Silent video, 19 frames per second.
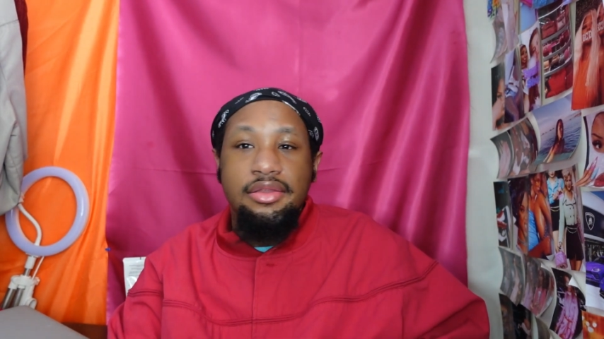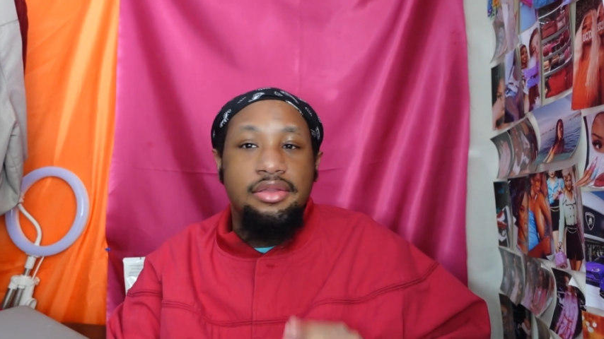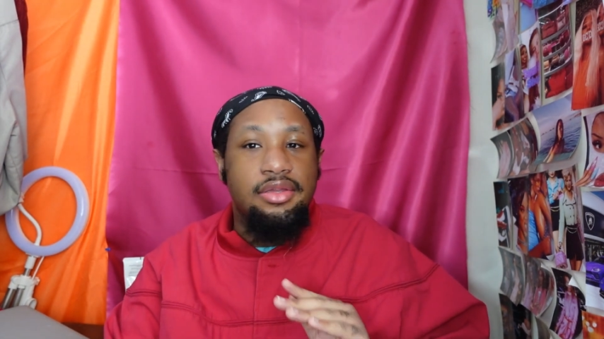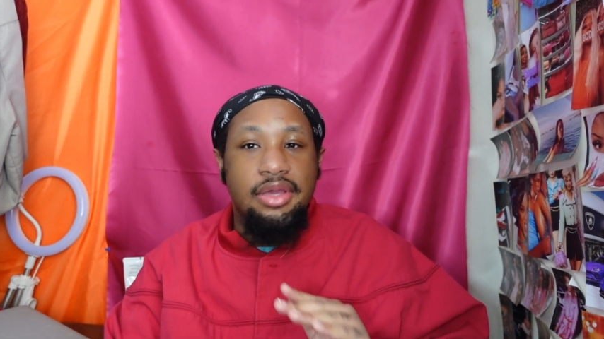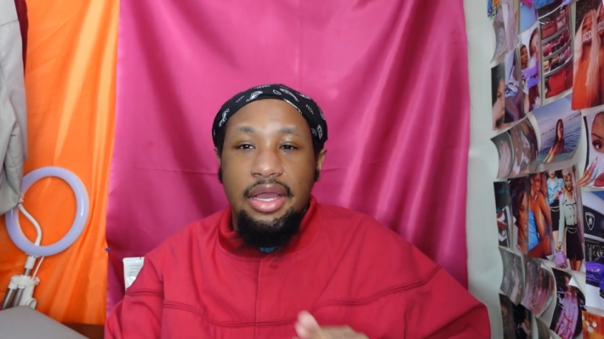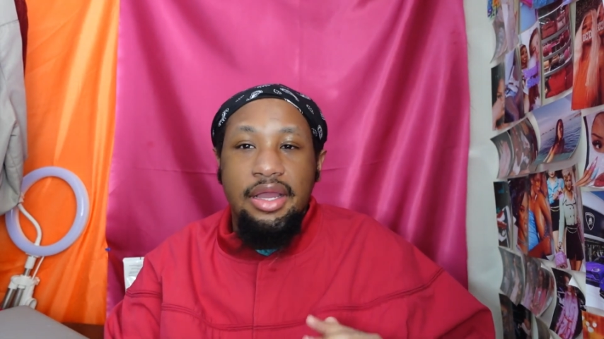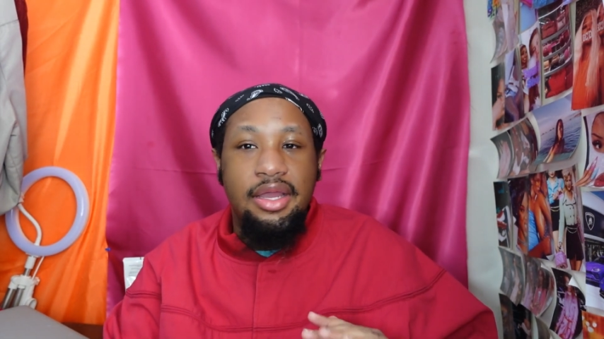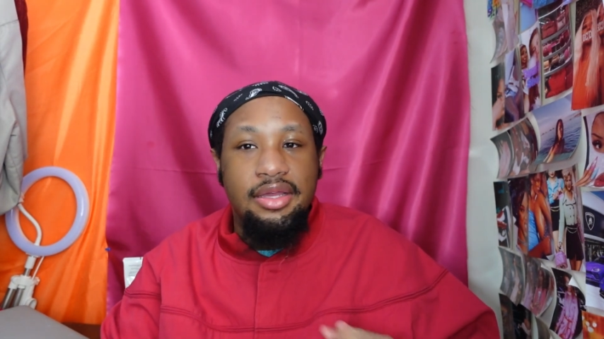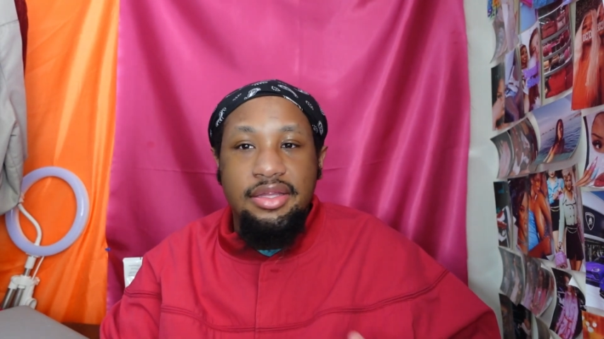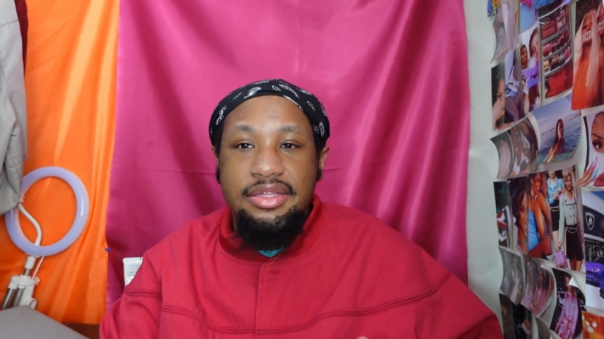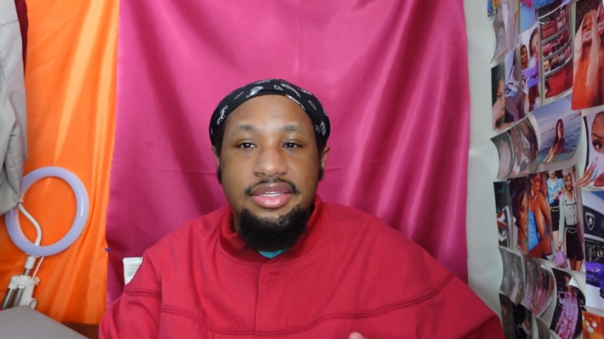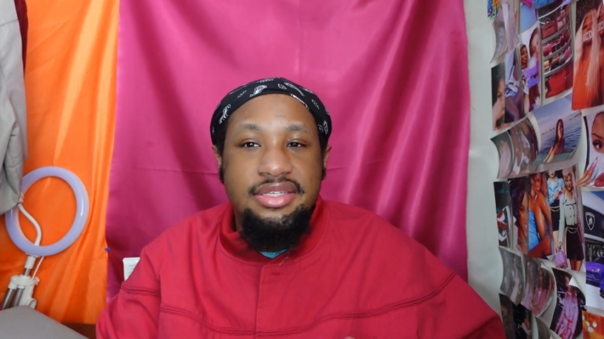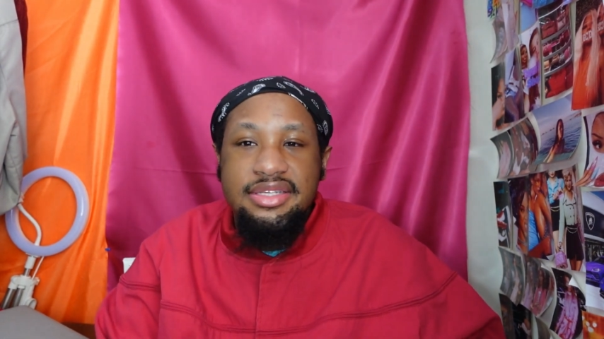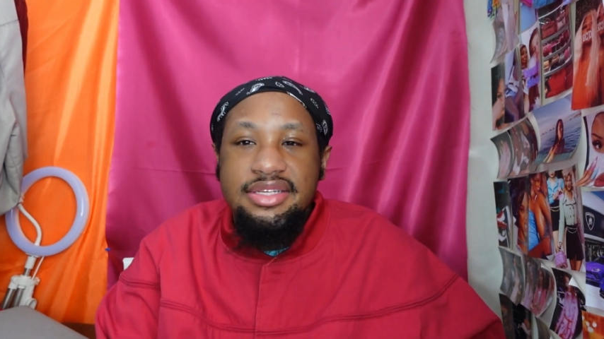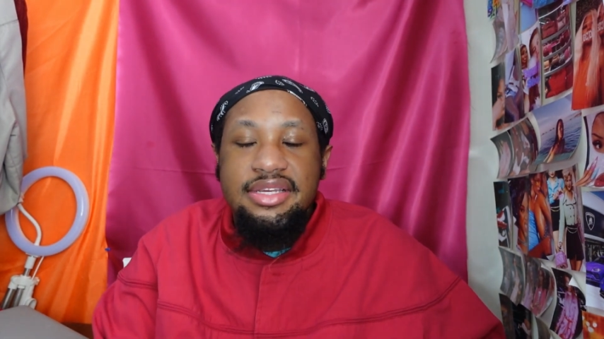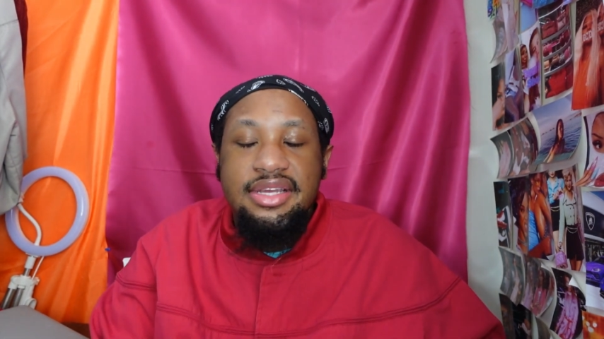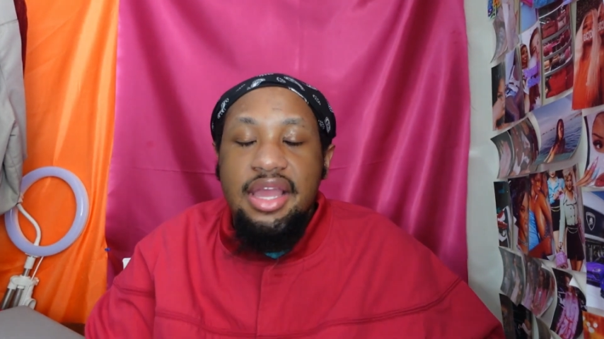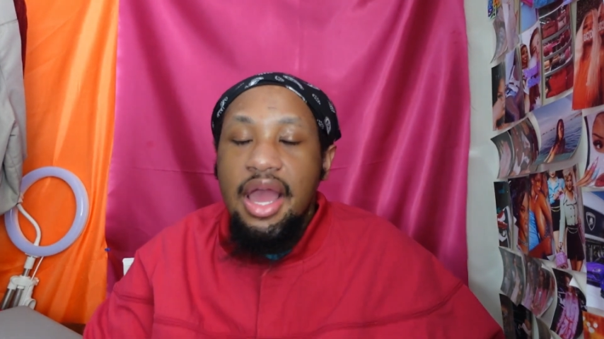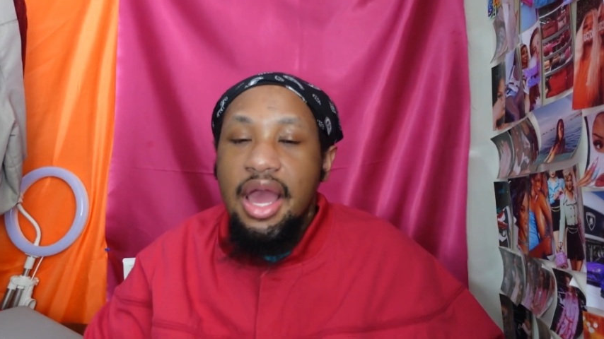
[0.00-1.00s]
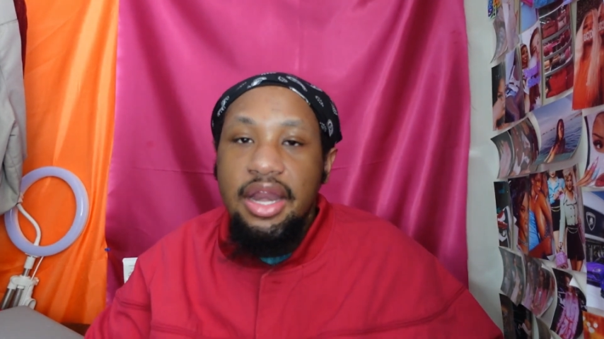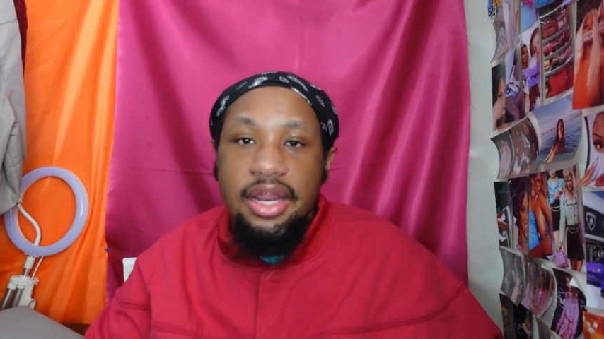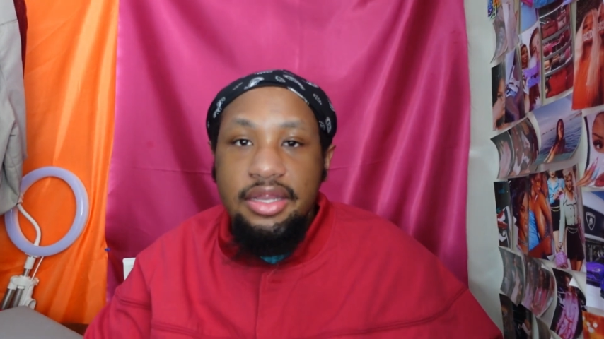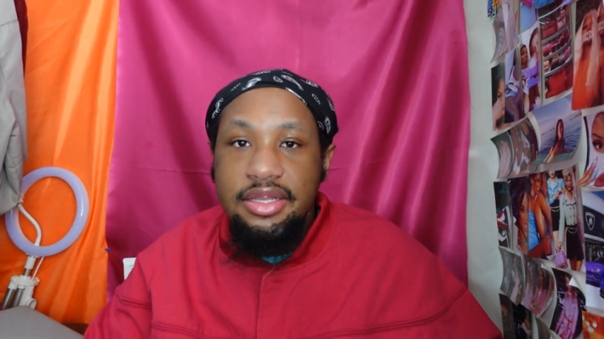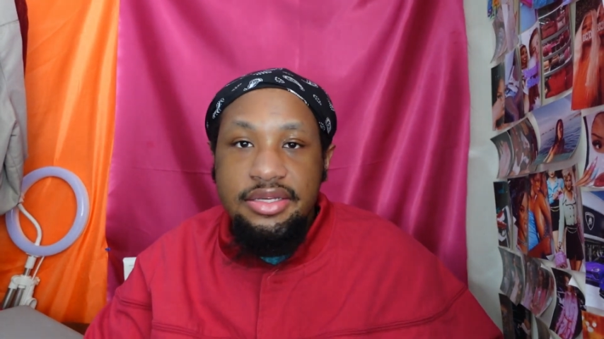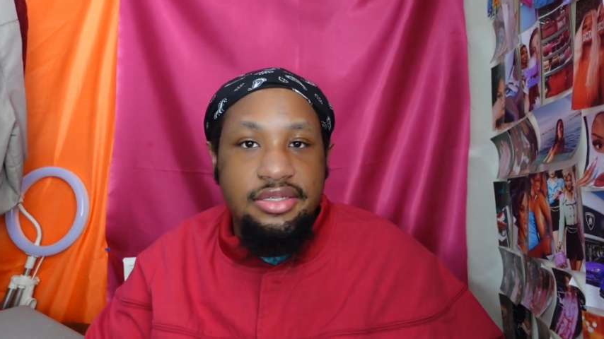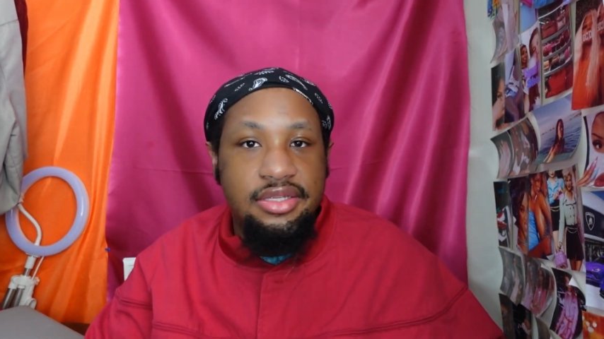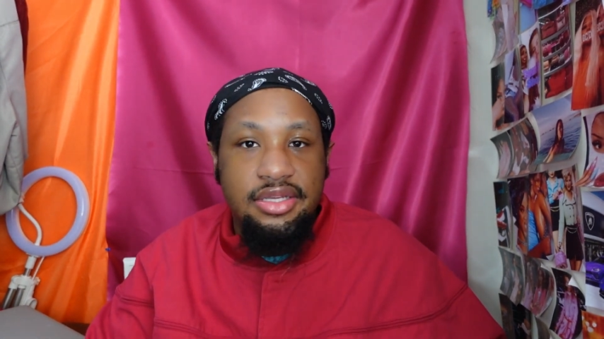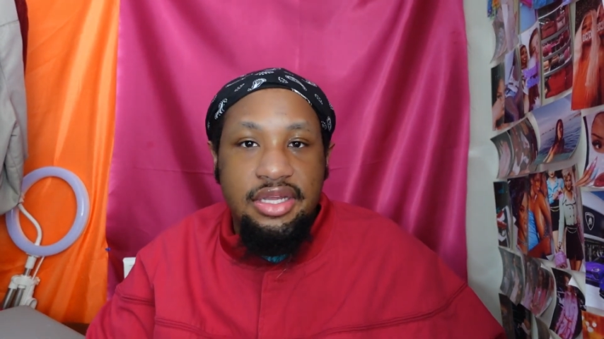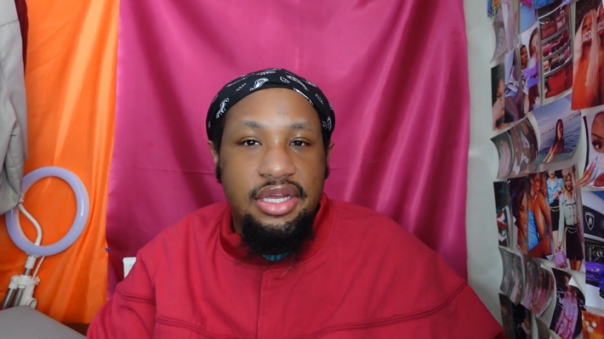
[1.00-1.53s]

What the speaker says: Y'all just gotta listen.